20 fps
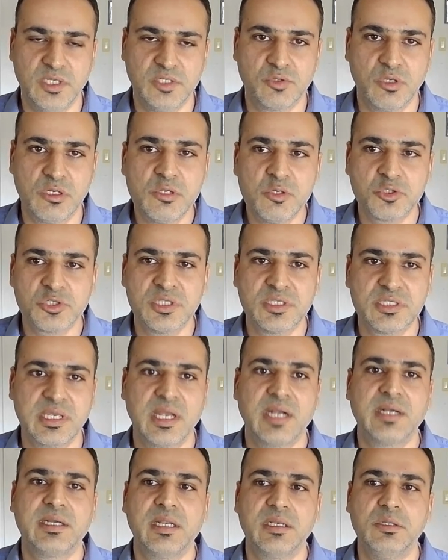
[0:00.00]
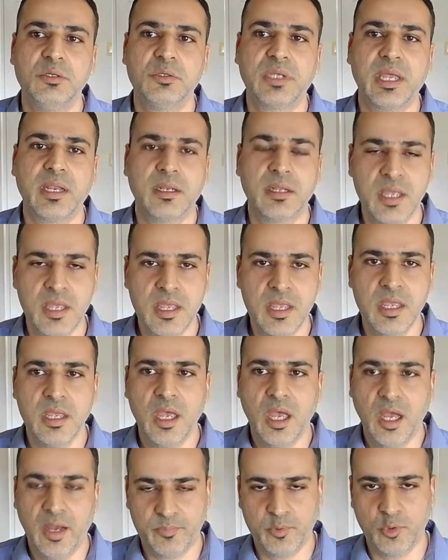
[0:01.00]
the solution set, and you can
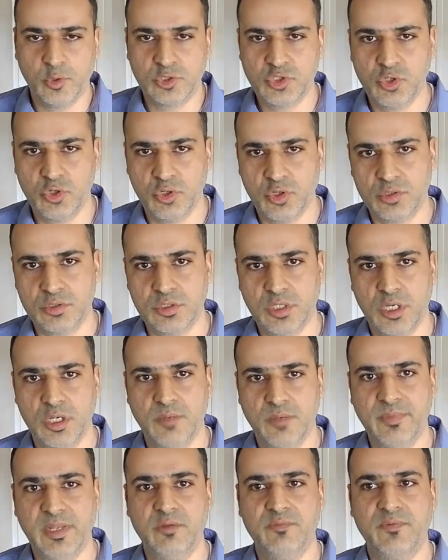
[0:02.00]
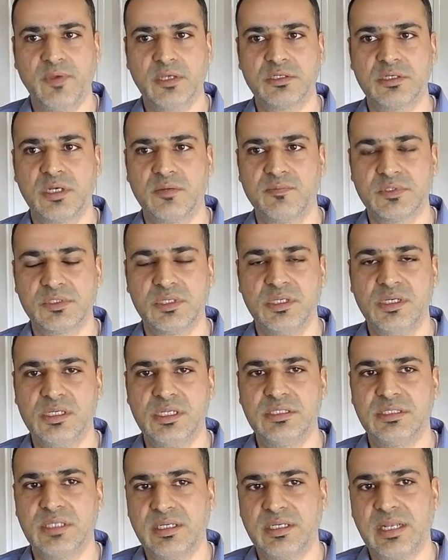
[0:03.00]
approach your manufacturing
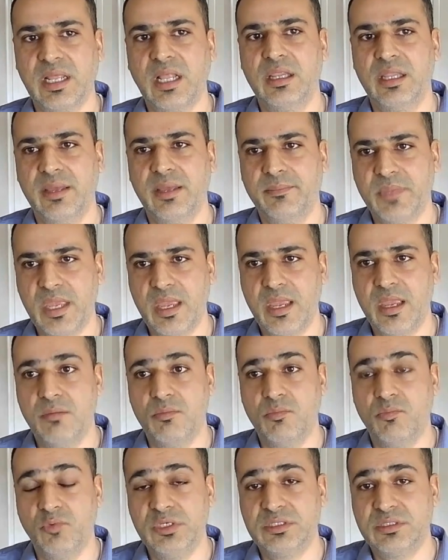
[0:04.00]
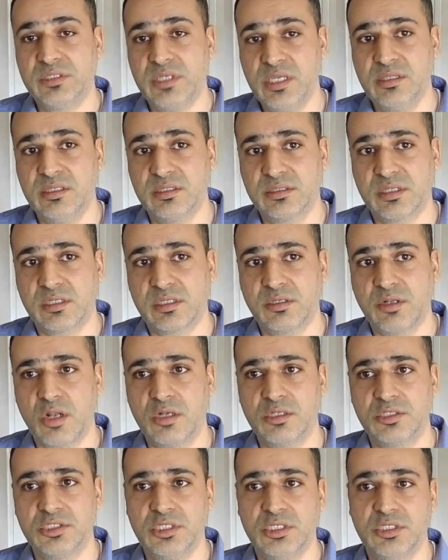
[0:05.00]
facilities and tell them, hey, we see this
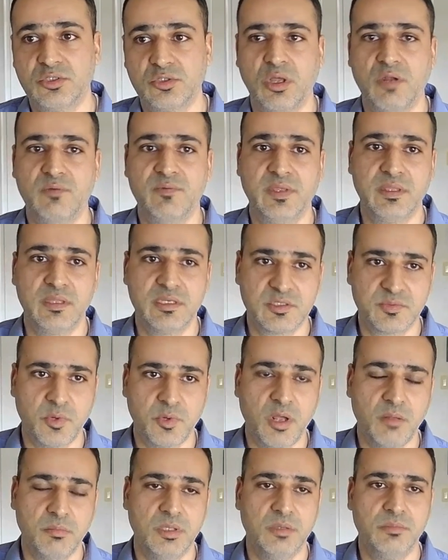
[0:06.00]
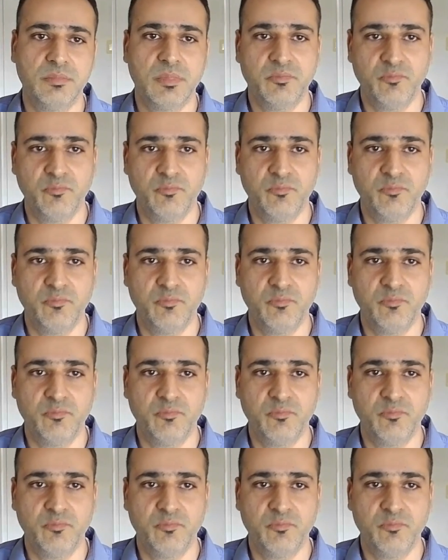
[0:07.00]
technology solving this problem.